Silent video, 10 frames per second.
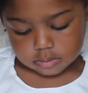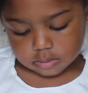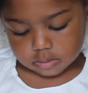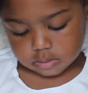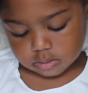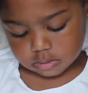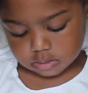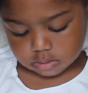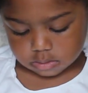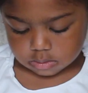so as you can
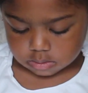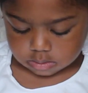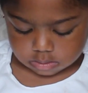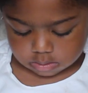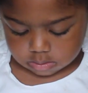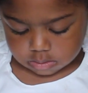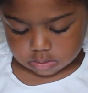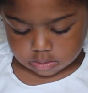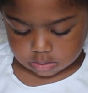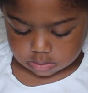see, her hair is really
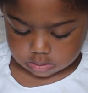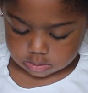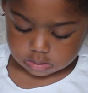tangled.